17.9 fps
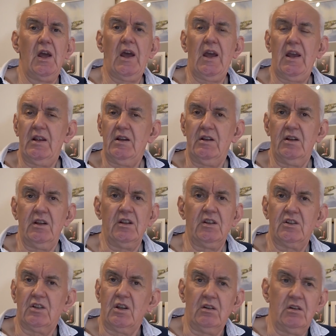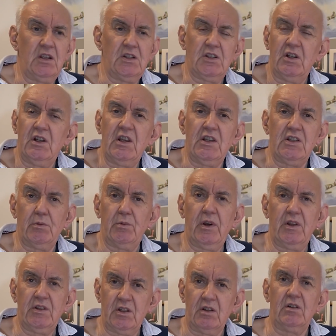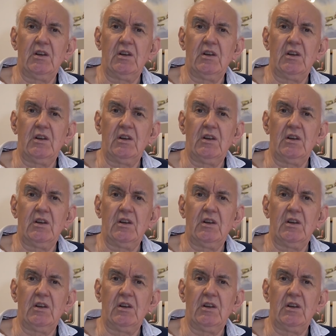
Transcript: and it's an easy way to